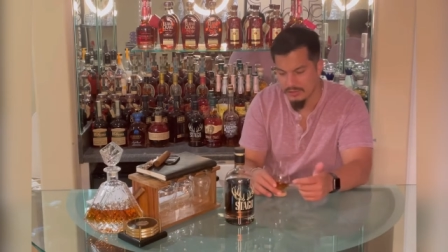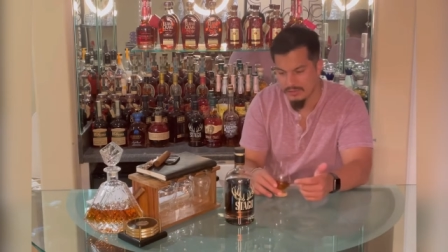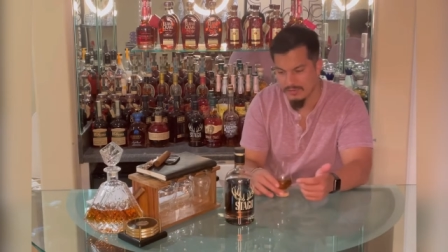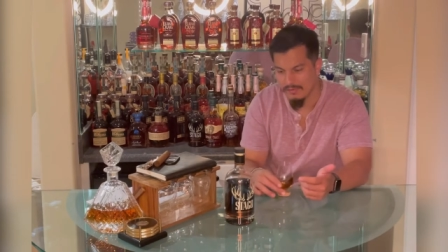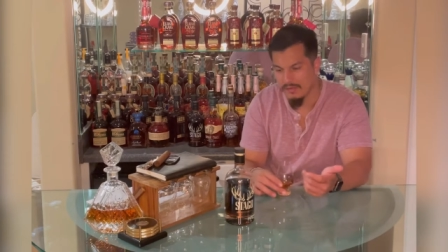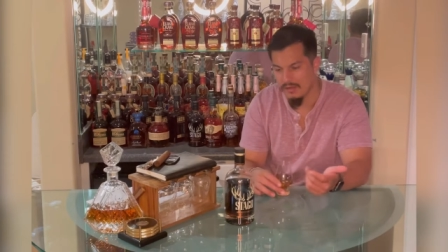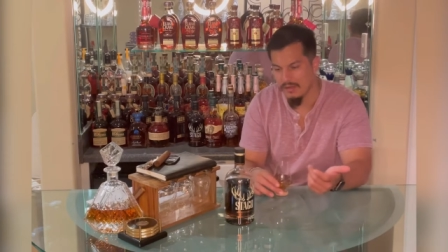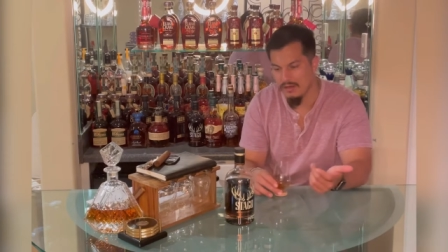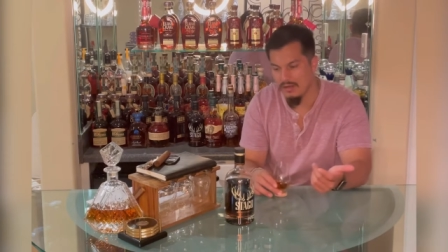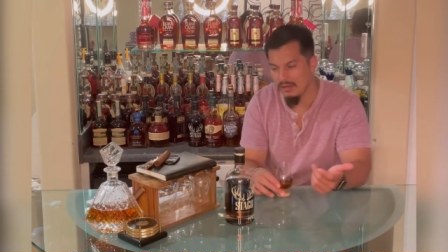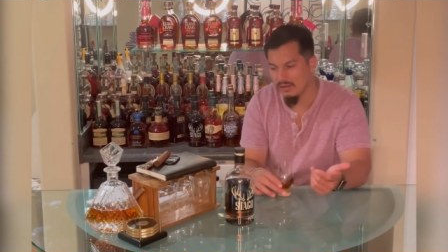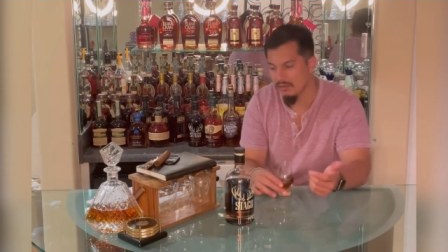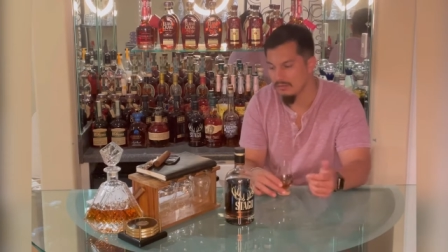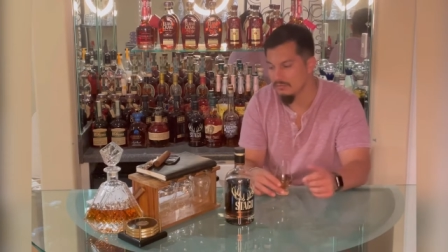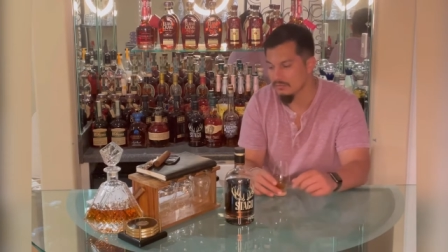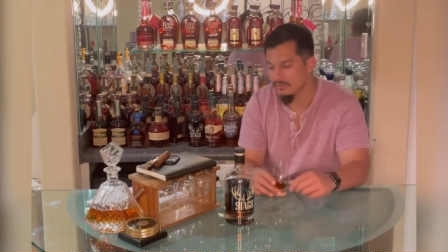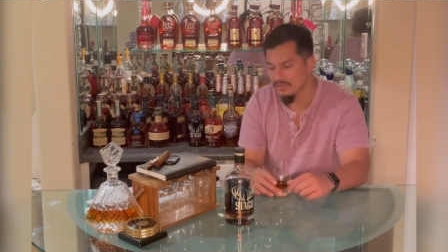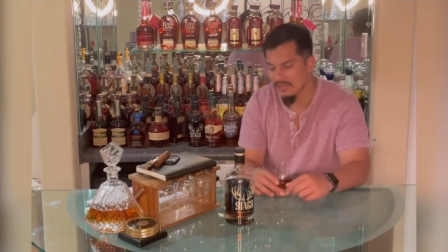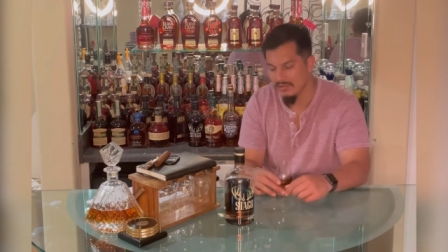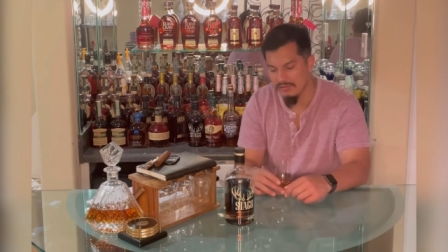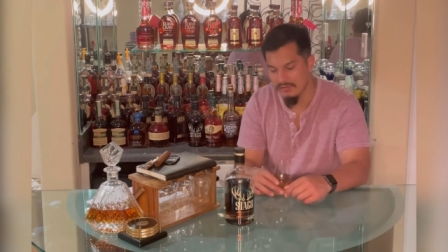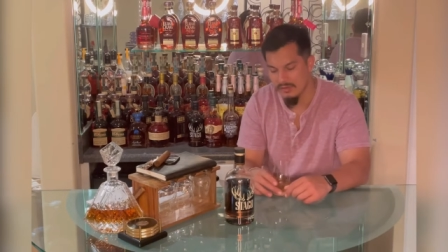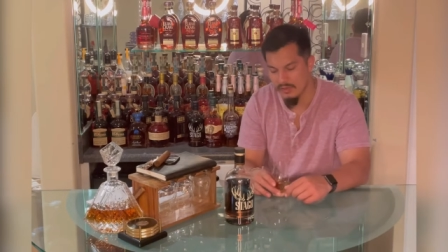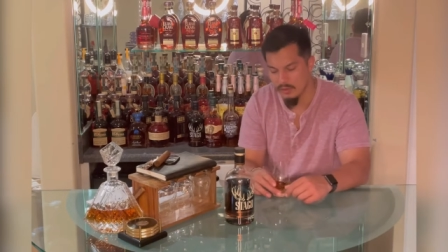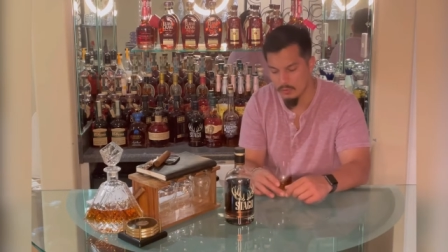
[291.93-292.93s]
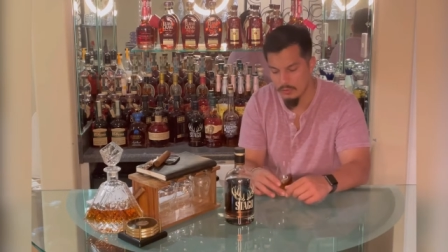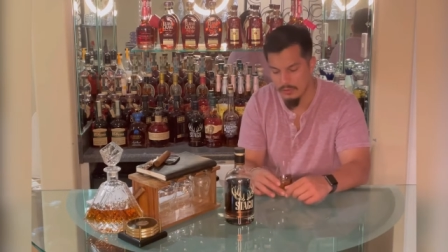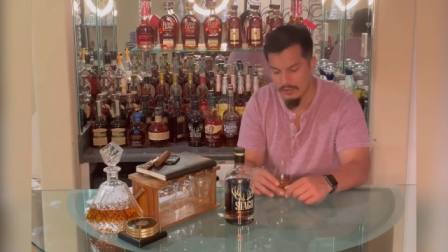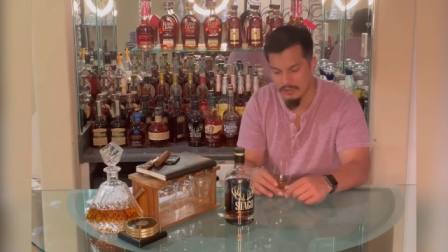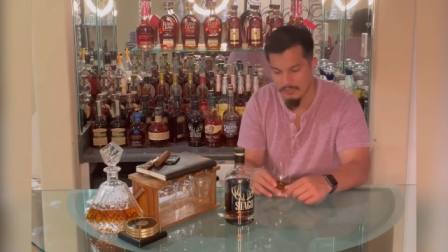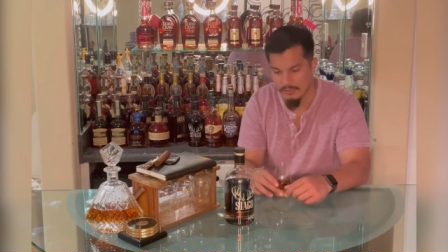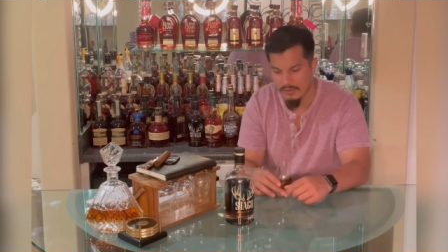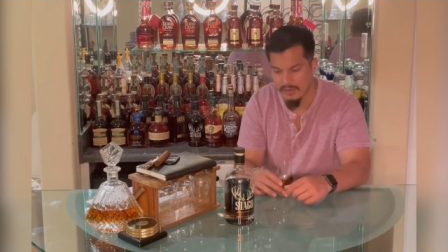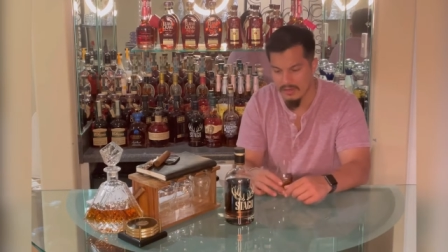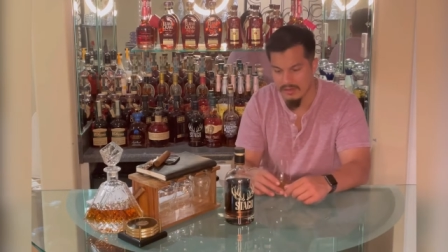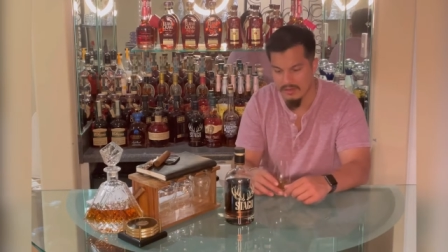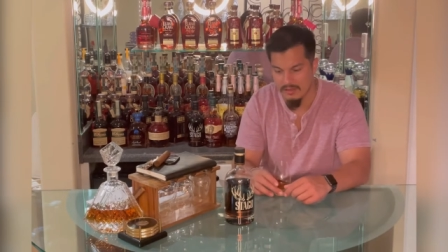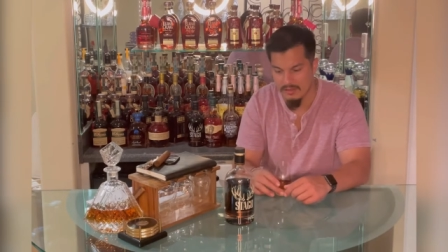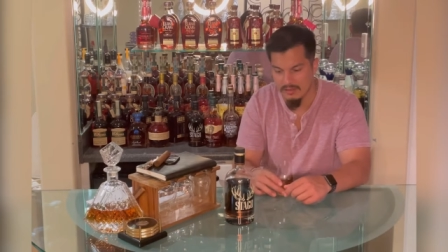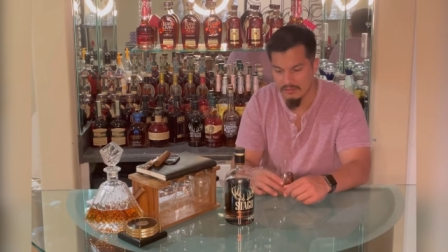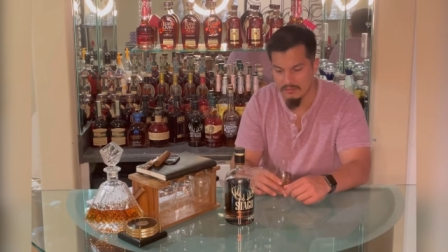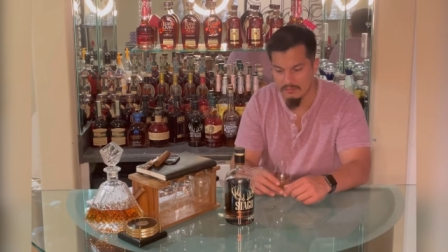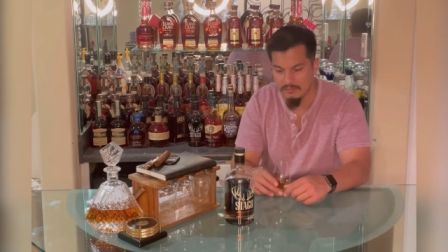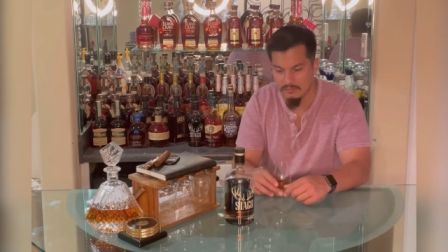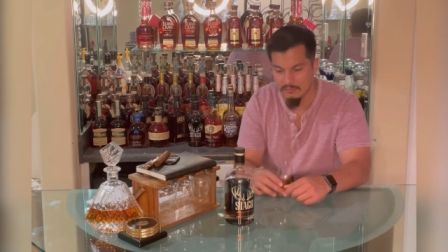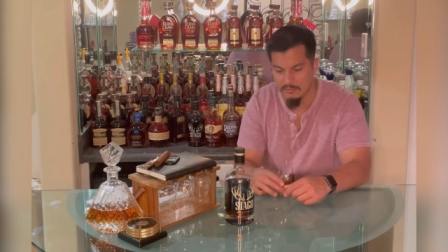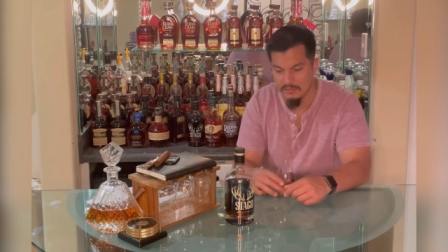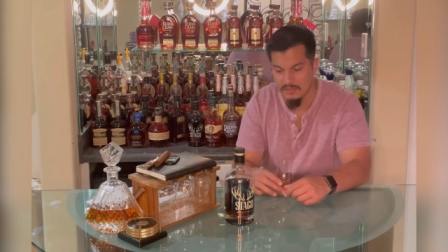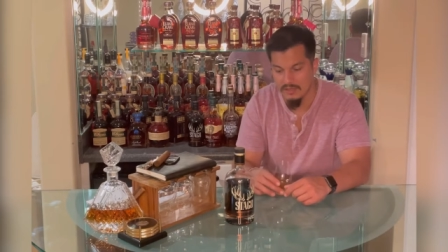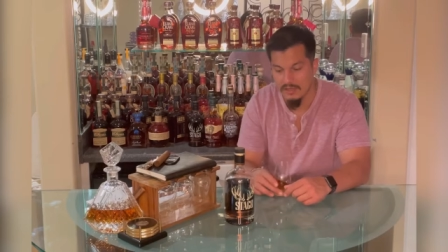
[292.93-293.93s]
and then I'll give it a quick rating
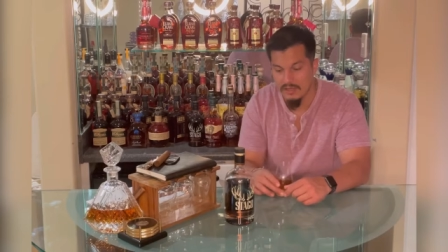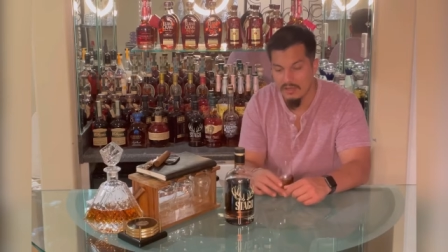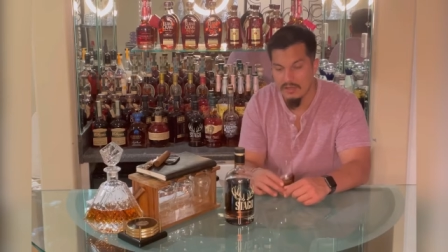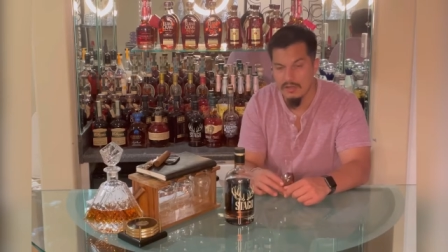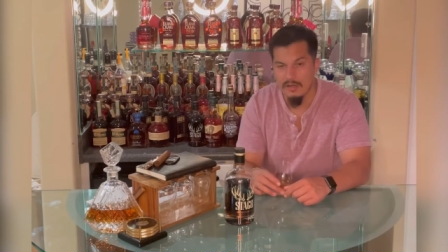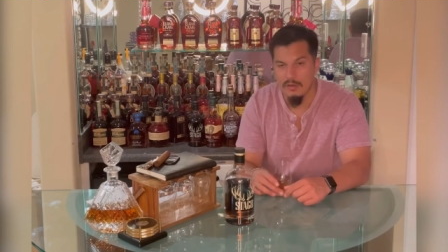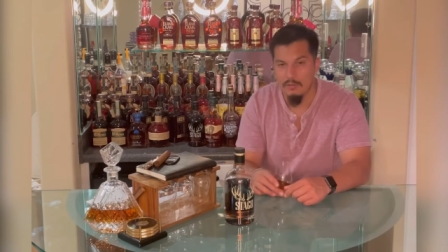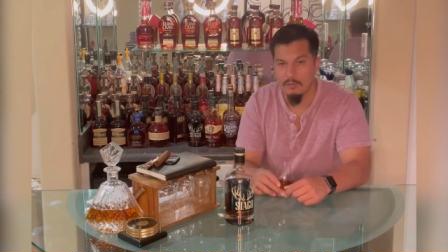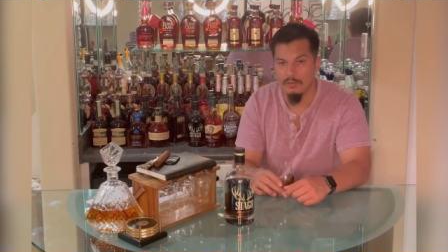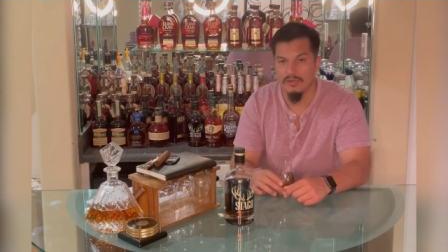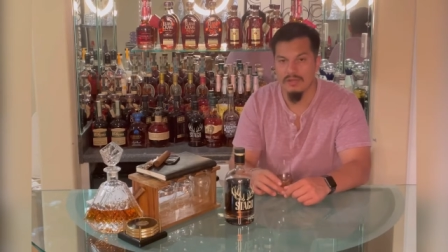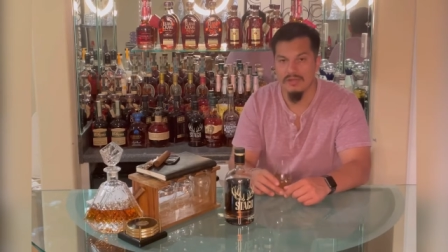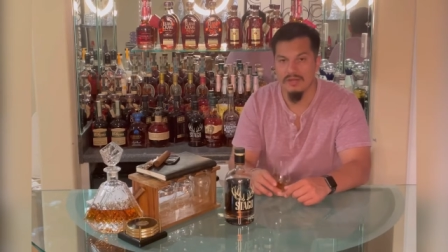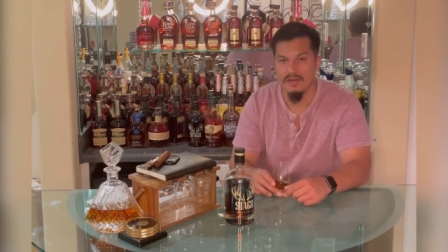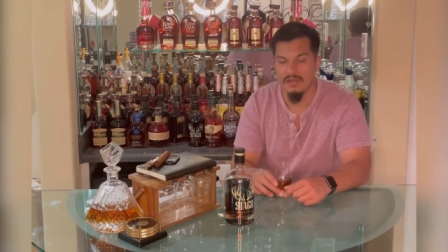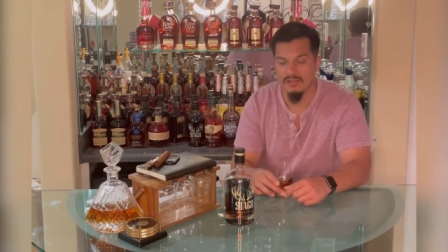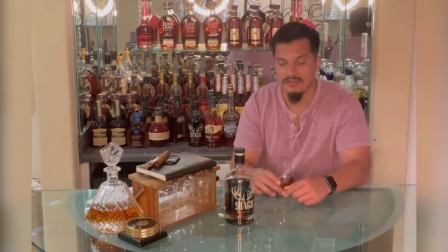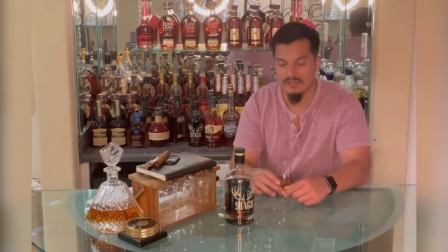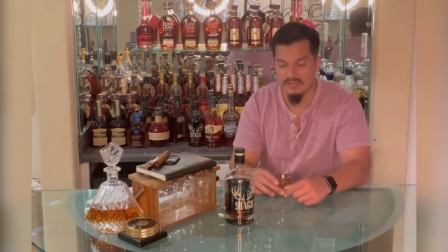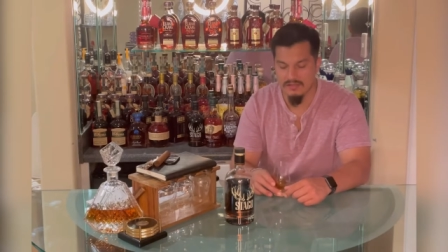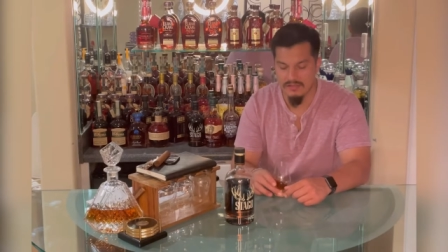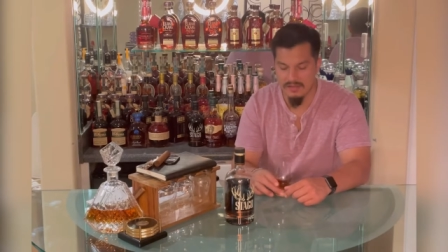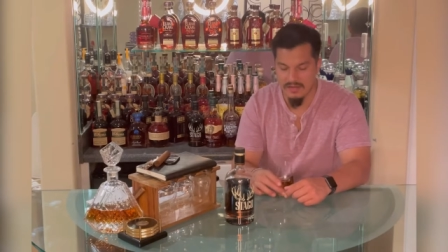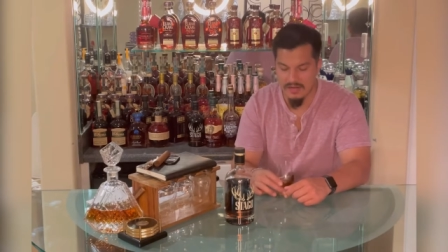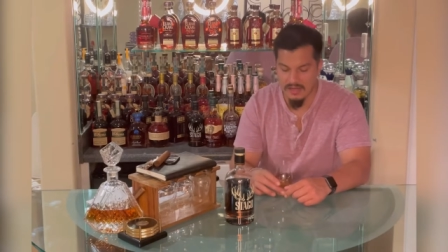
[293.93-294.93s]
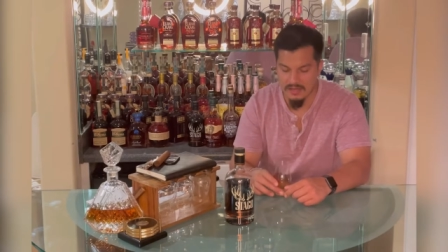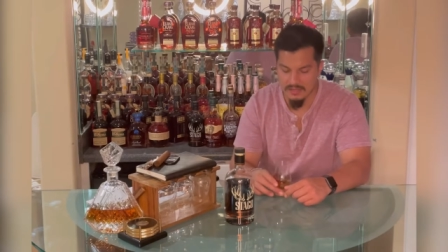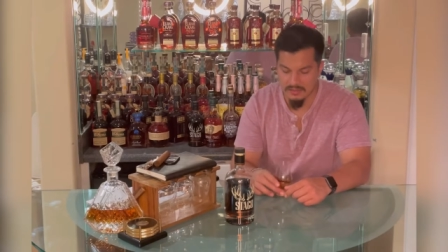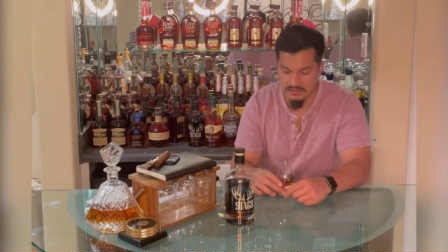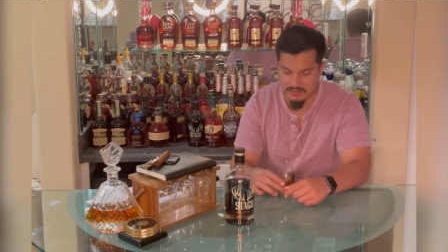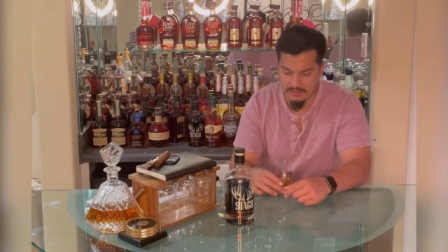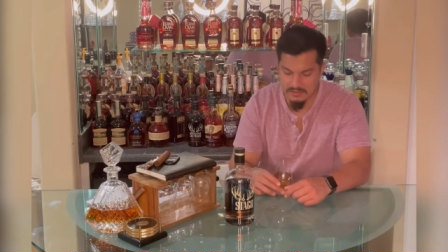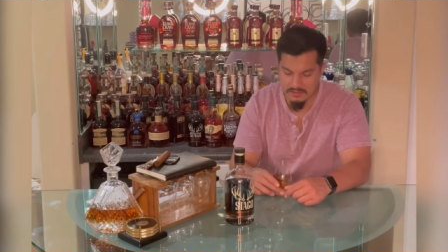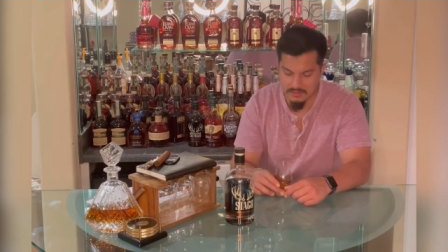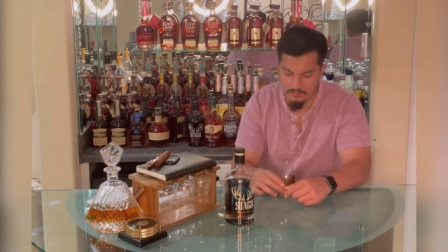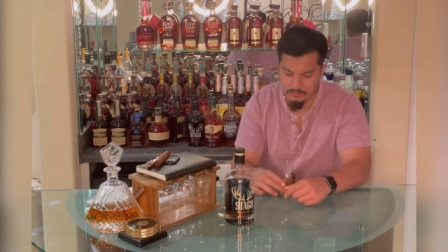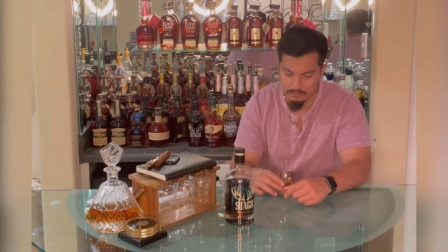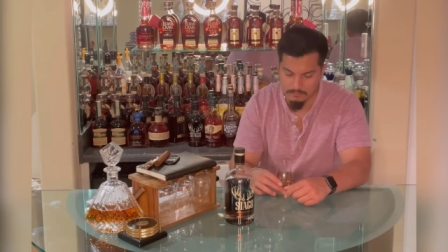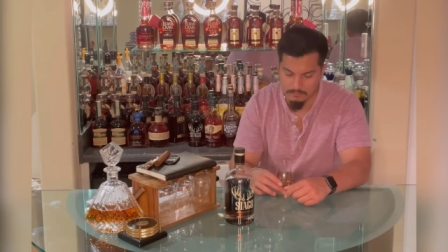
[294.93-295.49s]
and we'll get on to the next.